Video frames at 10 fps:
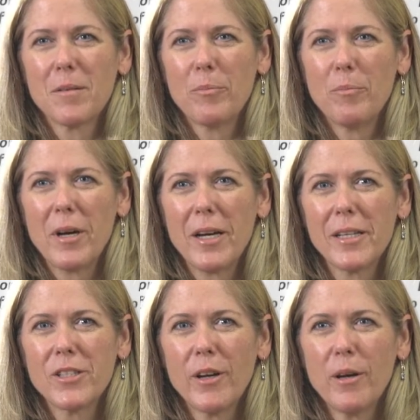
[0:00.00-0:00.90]
My
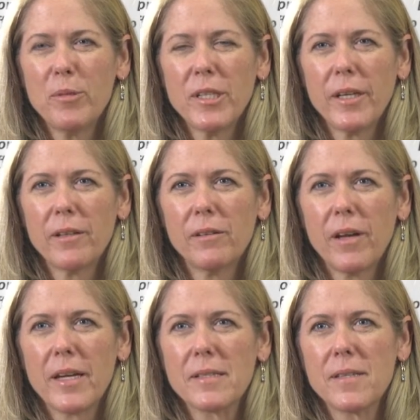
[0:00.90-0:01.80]
job title
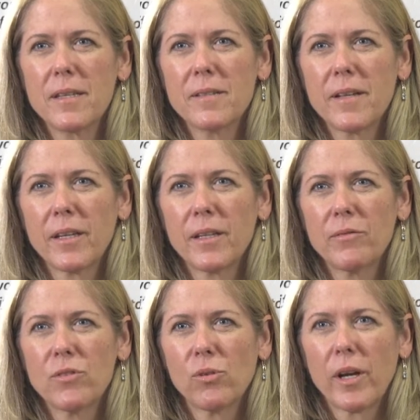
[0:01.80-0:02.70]
as the
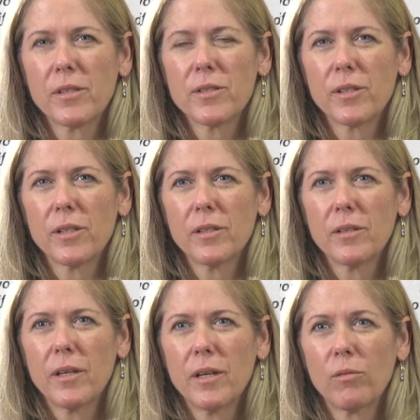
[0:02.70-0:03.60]
Executive Director
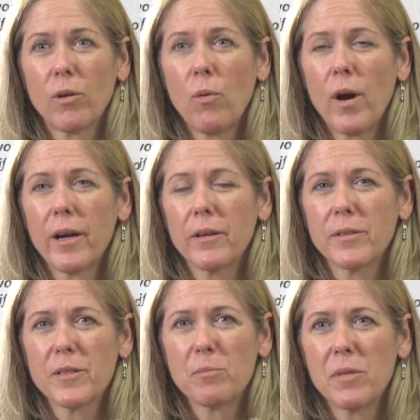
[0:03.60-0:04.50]

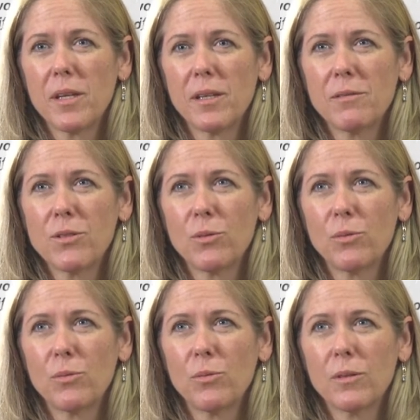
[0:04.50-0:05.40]
requires me
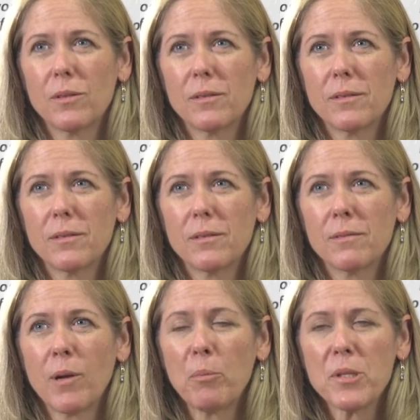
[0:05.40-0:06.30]
to
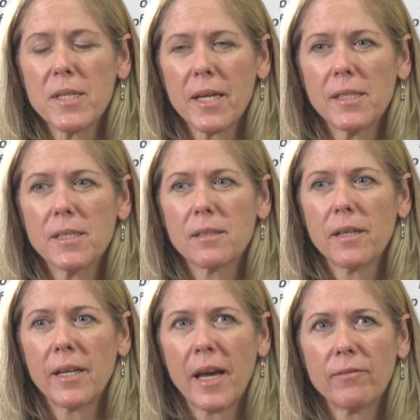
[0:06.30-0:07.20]
represent
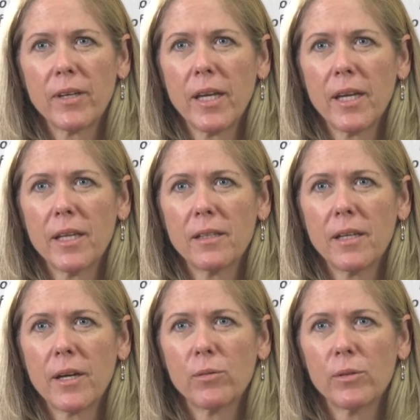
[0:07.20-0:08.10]
and advocate
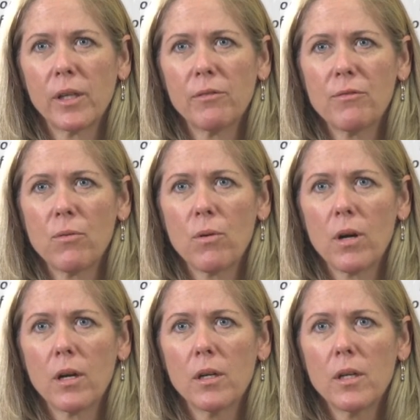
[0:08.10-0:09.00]
not only for